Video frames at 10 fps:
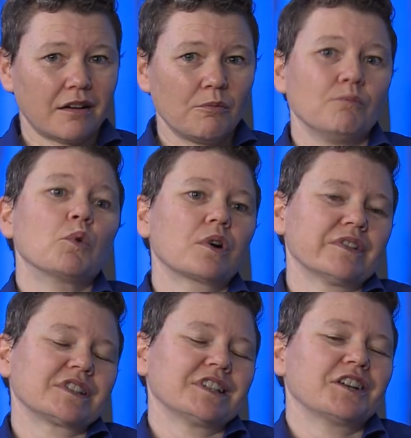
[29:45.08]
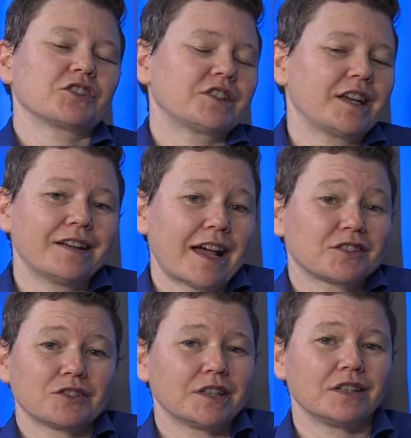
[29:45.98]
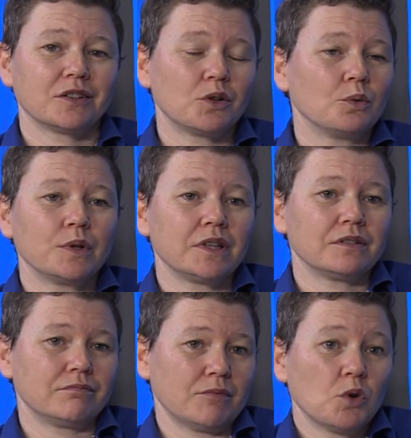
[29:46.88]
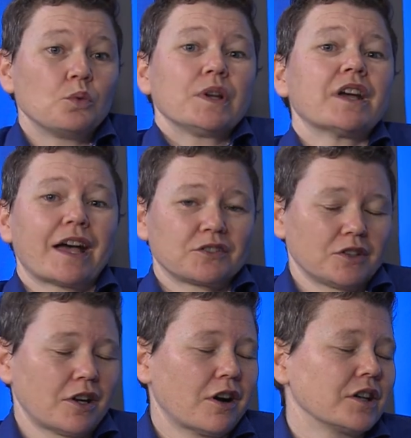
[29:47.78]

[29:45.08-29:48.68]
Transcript: more of us can understand actually who we actually are.